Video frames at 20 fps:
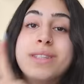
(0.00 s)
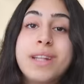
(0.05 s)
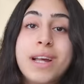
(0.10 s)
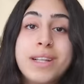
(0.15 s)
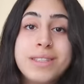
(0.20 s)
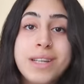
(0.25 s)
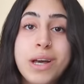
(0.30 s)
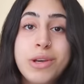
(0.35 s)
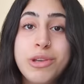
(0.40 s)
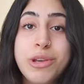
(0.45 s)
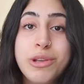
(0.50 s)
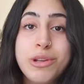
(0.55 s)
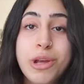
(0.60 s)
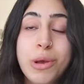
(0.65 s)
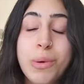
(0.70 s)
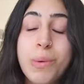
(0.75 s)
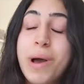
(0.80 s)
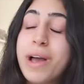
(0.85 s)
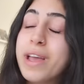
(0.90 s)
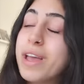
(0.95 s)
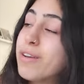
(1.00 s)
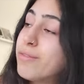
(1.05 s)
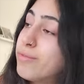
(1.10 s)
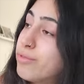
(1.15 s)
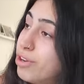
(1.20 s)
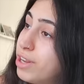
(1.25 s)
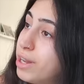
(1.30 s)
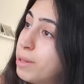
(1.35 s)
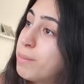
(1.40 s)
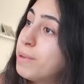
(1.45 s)
That's how you know I
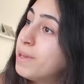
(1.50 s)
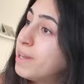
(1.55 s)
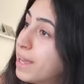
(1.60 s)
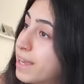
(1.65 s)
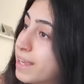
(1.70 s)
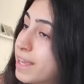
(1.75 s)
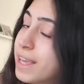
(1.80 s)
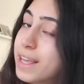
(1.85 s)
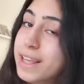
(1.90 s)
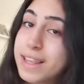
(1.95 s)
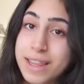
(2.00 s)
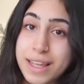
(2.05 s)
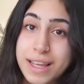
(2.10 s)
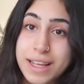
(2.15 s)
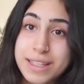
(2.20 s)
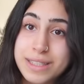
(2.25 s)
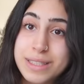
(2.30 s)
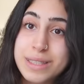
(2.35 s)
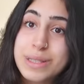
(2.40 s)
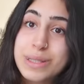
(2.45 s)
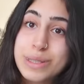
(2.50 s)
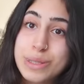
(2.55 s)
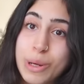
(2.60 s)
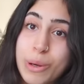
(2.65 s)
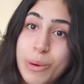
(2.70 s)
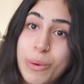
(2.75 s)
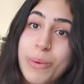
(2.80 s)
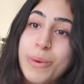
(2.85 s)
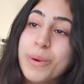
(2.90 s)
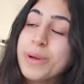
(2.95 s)
have really been liking this.
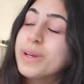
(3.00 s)
So